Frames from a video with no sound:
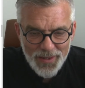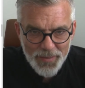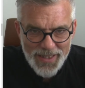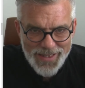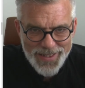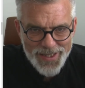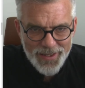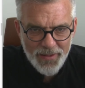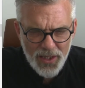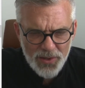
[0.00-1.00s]
But
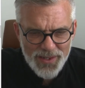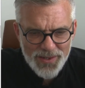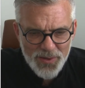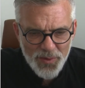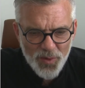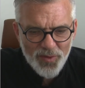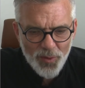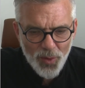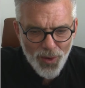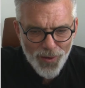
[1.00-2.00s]
essentially, they looked into an
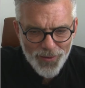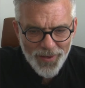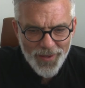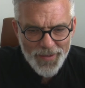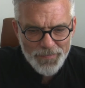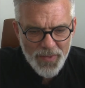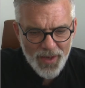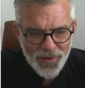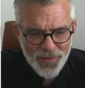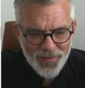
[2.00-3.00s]
awful lot
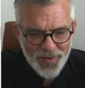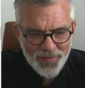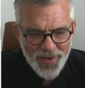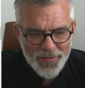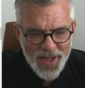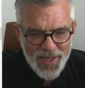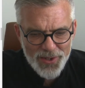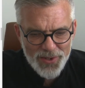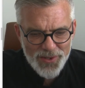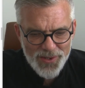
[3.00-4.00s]
of
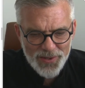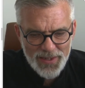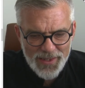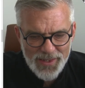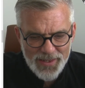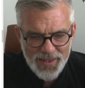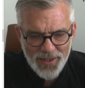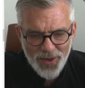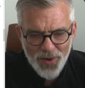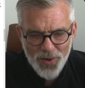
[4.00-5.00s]
variations on an
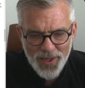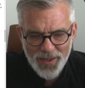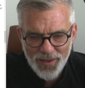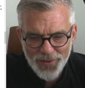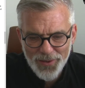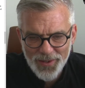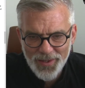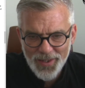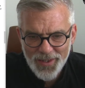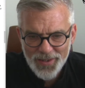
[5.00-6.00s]
existing clock, including
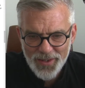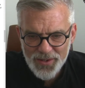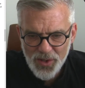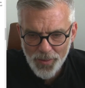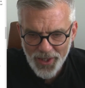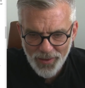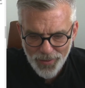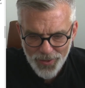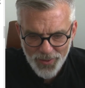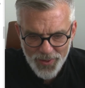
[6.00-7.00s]
the atomic clock,